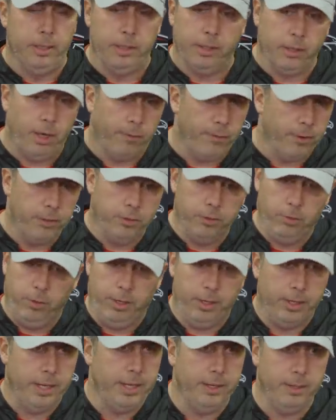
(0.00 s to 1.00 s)
Covers is
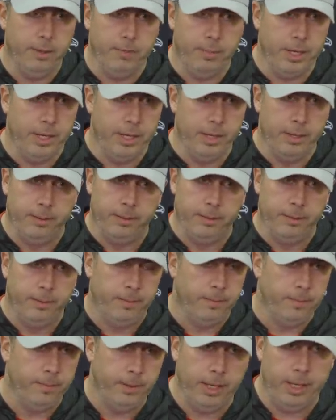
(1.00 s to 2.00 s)
where it needed to be.
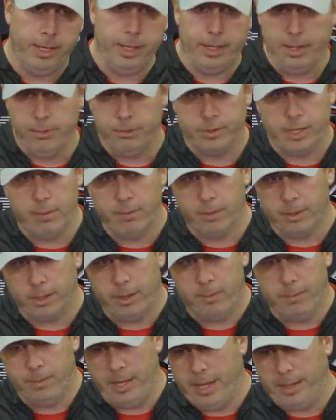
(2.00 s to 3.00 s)
And he was able to
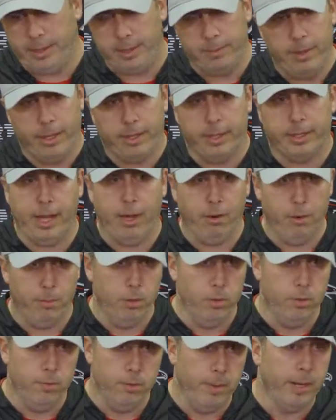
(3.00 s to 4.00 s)
come back and make a counter
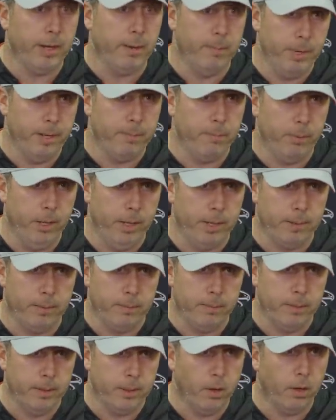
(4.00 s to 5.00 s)
move and make a big play.
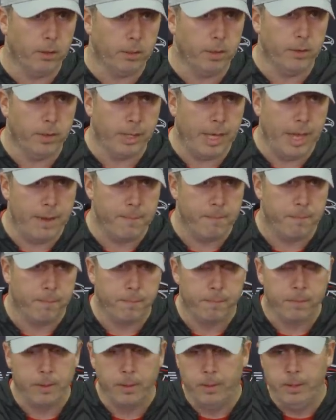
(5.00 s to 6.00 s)
It altered the game.
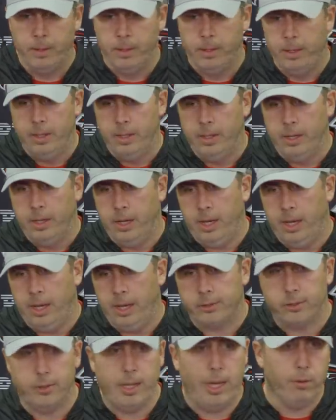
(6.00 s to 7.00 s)
Uh,
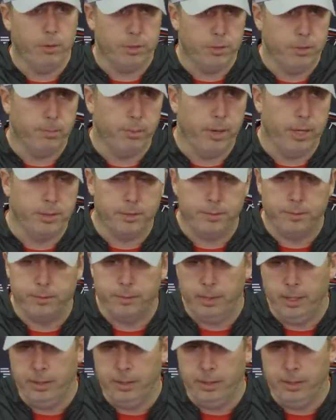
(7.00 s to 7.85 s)
so that was impressive.